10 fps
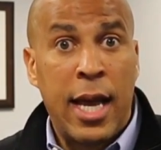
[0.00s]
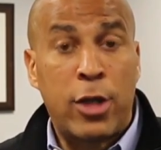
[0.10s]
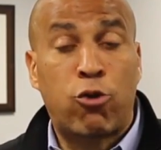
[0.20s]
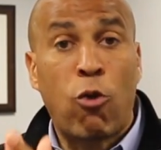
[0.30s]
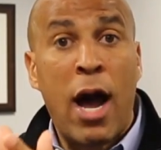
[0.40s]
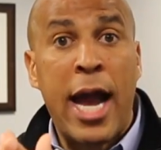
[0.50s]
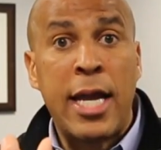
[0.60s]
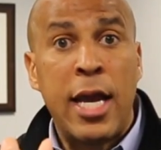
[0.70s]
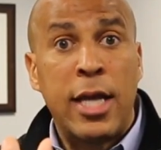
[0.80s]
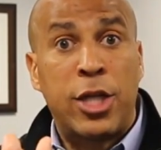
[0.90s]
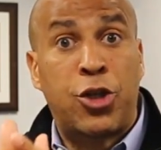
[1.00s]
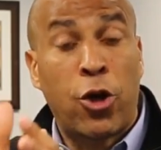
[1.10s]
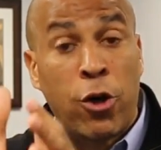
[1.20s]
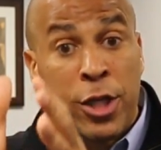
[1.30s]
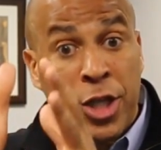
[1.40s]
and try to
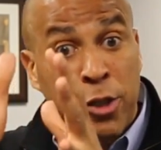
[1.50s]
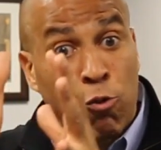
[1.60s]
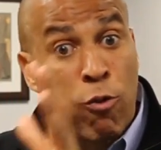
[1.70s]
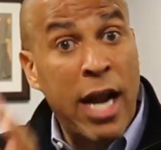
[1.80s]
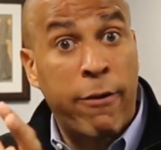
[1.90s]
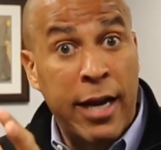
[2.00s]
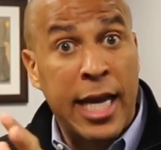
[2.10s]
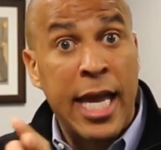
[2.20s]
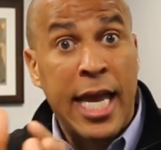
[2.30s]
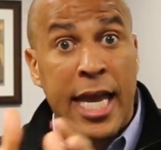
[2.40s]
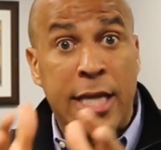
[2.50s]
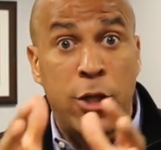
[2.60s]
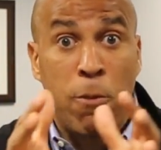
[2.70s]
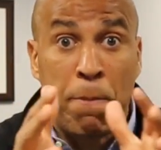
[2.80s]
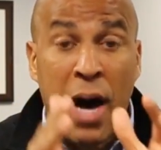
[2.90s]
change his rhetoric
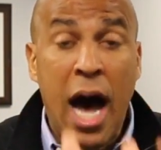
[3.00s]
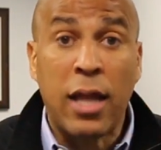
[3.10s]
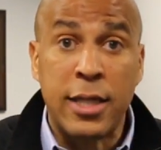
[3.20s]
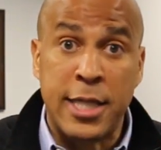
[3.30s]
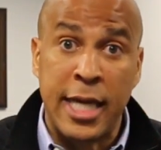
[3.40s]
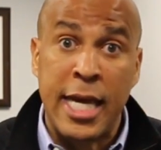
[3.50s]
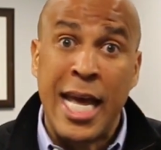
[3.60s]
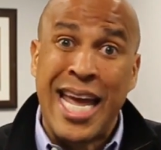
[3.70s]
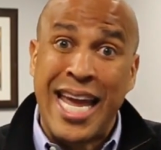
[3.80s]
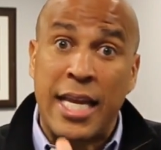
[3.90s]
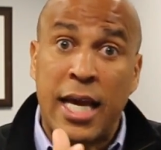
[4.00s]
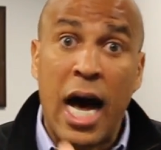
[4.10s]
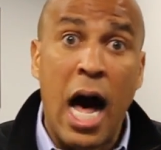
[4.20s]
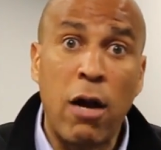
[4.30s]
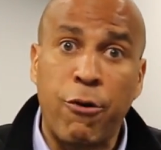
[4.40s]
into policy, in
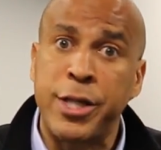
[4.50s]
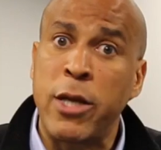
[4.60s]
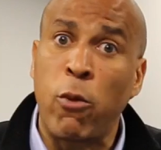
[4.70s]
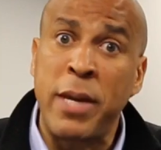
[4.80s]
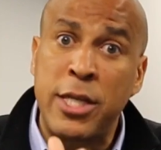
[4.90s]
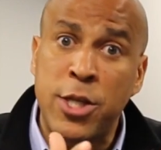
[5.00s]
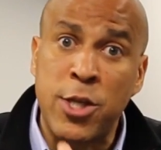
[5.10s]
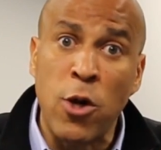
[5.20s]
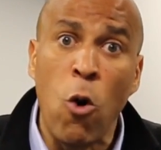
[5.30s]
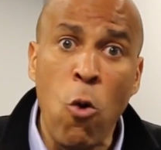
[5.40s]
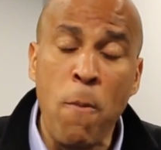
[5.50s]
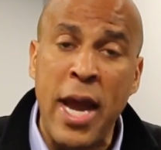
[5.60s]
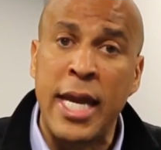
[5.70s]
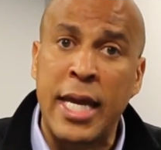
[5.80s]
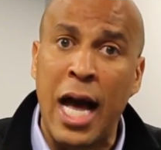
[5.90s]
Congress there will be so
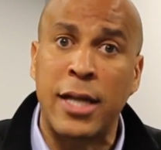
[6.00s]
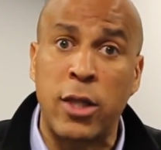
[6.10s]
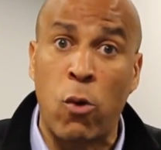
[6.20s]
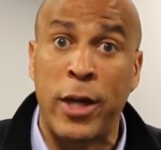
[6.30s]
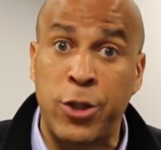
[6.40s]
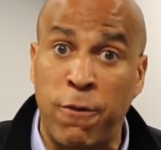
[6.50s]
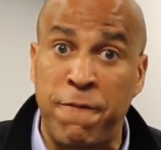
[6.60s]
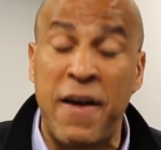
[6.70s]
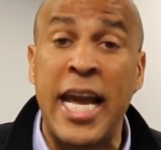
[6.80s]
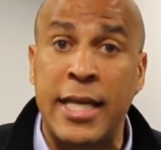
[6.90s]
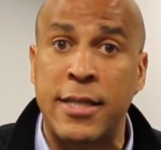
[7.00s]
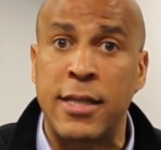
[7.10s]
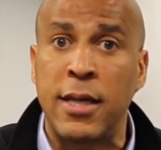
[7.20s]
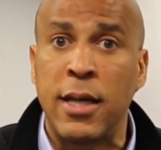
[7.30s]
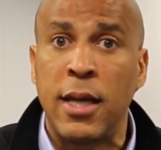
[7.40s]
many consequential
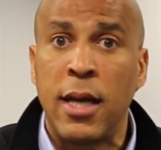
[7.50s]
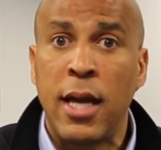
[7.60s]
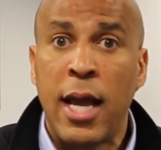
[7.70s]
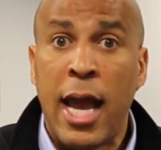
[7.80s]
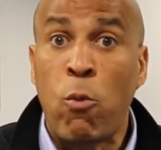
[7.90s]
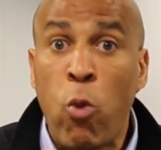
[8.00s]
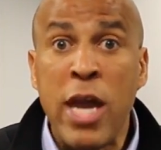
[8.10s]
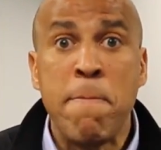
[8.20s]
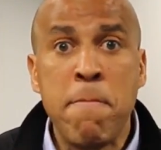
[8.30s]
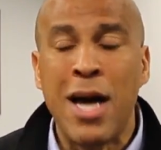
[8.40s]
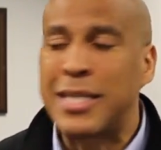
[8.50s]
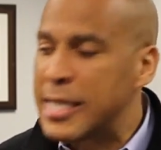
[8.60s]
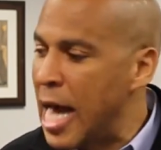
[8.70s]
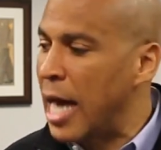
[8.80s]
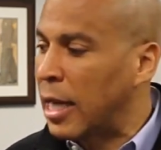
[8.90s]
fights. And we
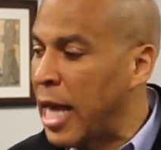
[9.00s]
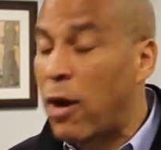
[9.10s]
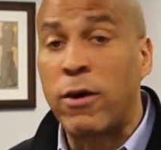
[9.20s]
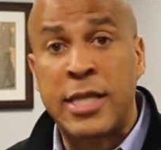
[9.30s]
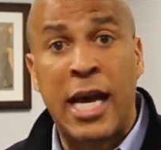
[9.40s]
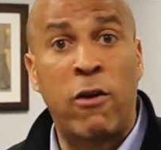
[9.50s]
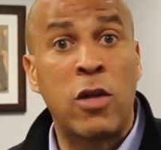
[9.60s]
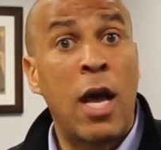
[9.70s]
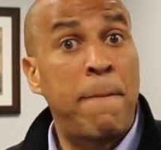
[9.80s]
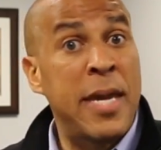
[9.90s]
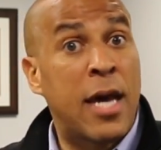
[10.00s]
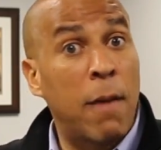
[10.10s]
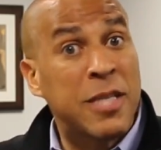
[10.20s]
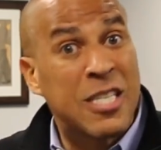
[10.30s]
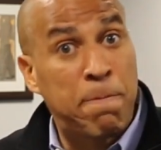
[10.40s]
must not let ourselves
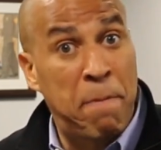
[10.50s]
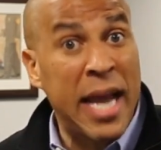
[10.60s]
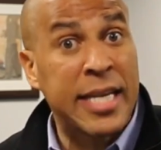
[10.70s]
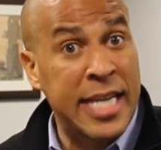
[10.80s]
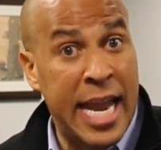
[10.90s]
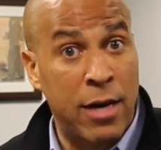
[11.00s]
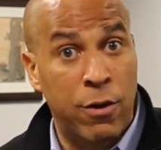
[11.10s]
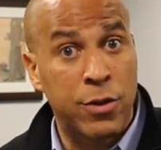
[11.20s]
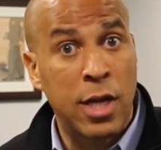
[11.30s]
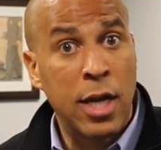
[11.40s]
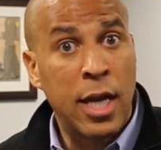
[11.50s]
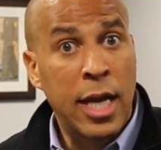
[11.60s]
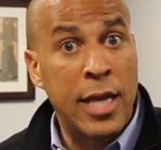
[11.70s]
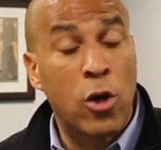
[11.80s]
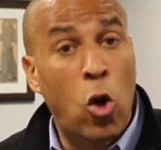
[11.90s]
become spectators
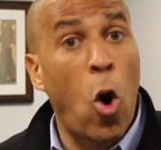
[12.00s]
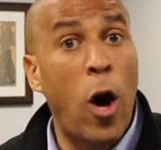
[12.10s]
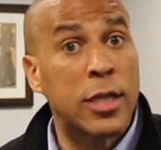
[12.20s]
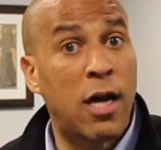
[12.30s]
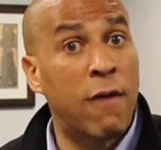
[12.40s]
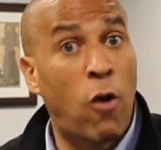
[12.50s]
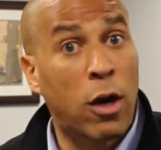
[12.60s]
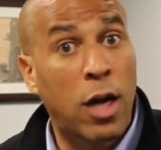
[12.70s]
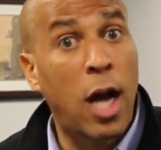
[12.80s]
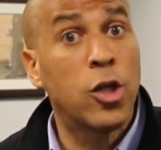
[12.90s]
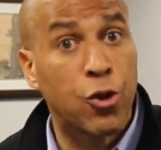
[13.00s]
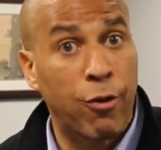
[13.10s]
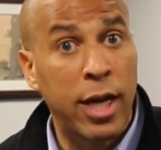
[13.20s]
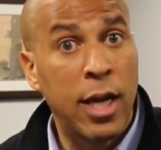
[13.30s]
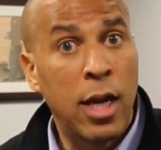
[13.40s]
in the cause of our
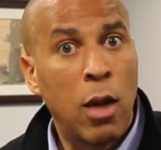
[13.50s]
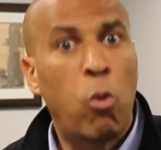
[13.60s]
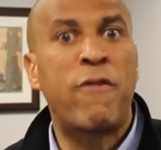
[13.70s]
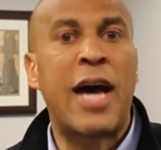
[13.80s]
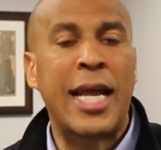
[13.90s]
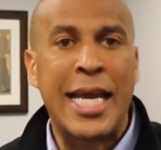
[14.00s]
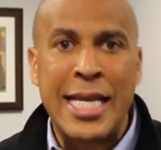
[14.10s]
country. We've got to